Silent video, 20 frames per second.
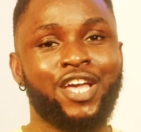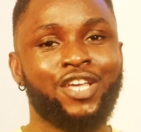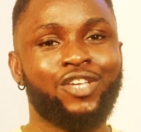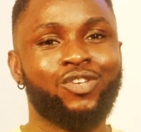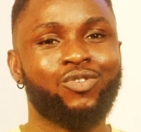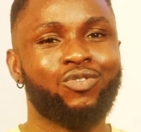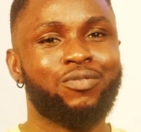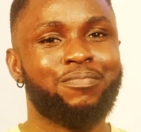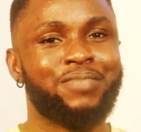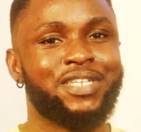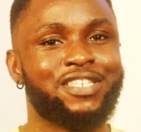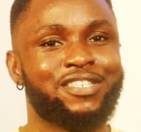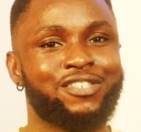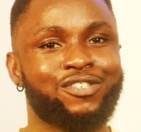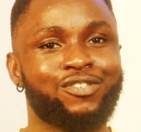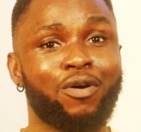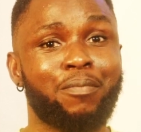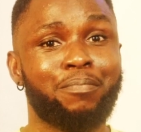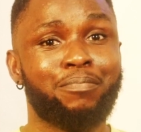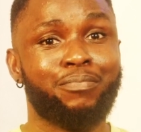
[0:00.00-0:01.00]
you would be
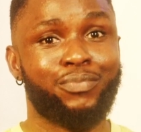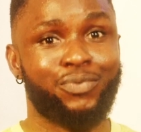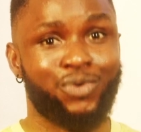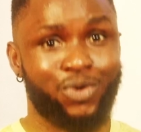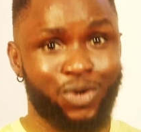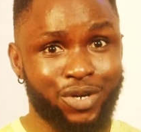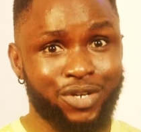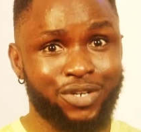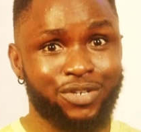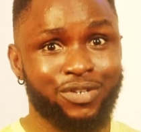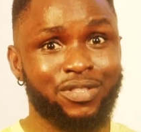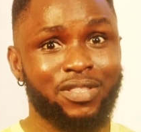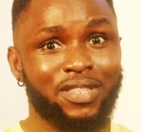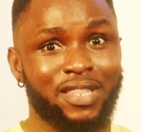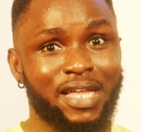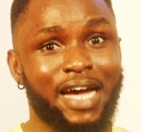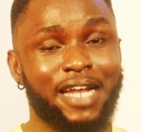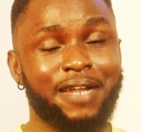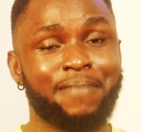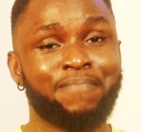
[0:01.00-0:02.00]
so broken
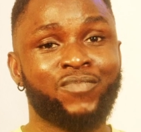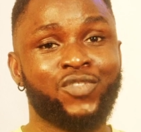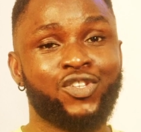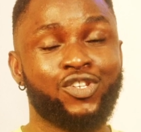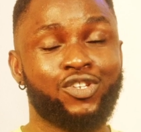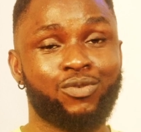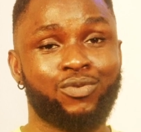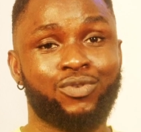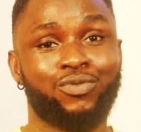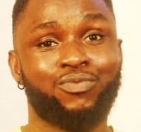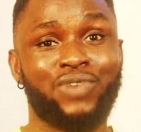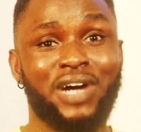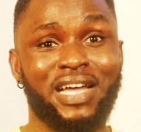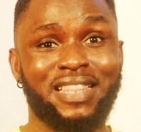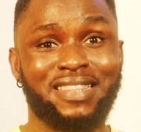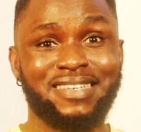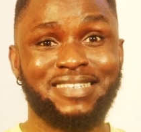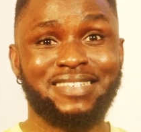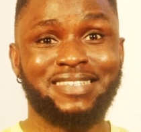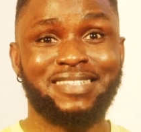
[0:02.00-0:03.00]
that you would
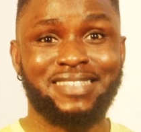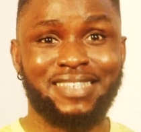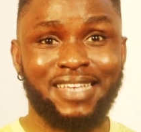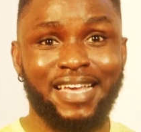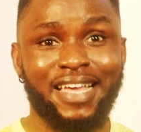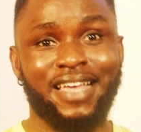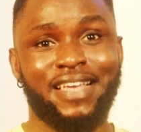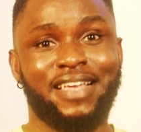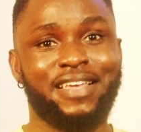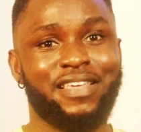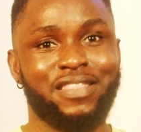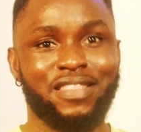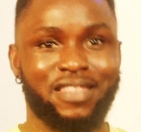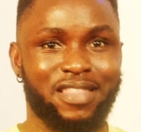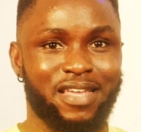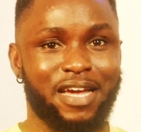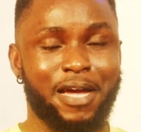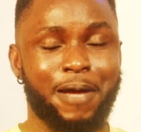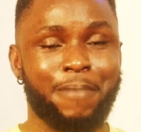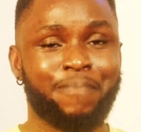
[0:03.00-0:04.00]
rather stay in
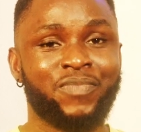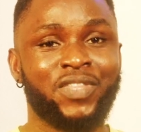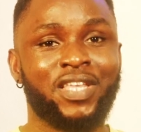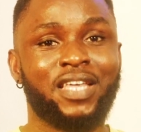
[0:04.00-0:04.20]
there